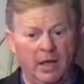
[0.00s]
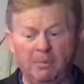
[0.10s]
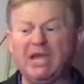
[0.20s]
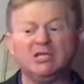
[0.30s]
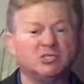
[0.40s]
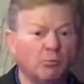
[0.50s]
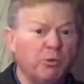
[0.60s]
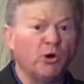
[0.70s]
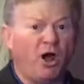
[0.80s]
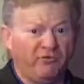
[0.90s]
it begins to
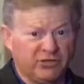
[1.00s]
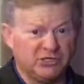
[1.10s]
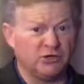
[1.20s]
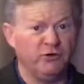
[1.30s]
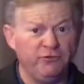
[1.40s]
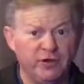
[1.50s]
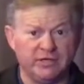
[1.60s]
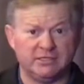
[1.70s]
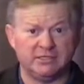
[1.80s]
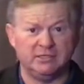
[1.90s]
burn off the
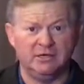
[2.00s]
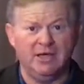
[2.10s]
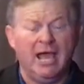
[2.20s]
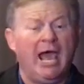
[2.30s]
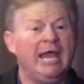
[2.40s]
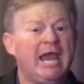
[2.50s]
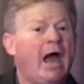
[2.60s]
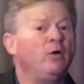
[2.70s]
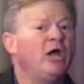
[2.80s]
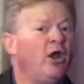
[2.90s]
surface. And
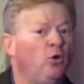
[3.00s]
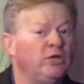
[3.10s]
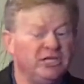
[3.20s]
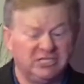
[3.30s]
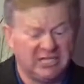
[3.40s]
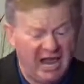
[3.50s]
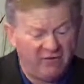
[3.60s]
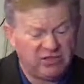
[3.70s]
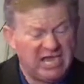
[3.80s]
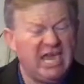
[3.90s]
now not only does it
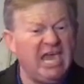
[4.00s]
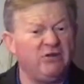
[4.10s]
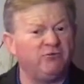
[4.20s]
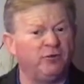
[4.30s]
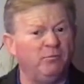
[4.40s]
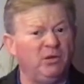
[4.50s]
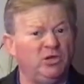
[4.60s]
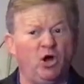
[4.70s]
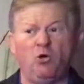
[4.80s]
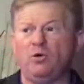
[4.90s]
have the heat from
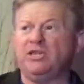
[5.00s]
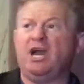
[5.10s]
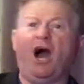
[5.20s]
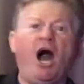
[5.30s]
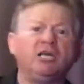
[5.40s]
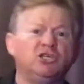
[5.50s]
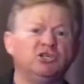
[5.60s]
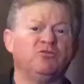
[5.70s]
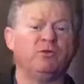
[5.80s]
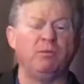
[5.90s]
below and the
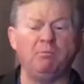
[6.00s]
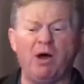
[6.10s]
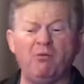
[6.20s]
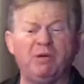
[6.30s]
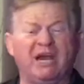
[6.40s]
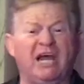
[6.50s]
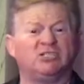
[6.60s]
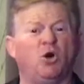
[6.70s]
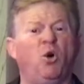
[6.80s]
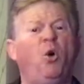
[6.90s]
oxygen from above, but it
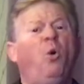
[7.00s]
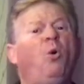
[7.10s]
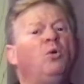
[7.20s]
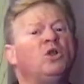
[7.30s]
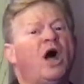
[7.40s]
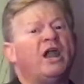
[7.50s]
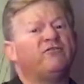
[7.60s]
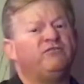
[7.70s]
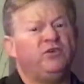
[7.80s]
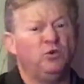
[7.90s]
has a whole lot
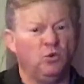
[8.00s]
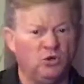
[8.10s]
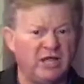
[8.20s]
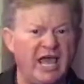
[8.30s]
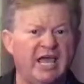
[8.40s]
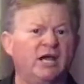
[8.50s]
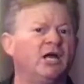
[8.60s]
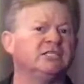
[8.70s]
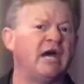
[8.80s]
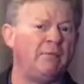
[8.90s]
of fuel laying
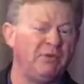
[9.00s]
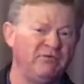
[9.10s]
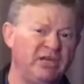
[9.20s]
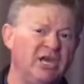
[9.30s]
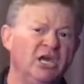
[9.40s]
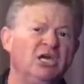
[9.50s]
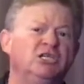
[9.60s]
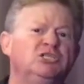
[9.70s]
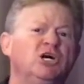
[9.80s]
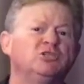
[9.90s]
on top of it,
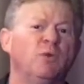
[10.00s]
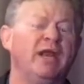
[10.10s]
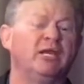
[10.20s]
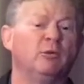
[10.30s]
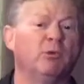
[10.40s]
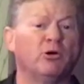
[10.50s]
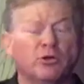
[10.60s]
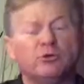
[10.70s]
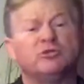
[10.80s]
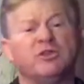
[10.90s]
just waiting to
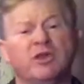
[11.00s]
burn. Those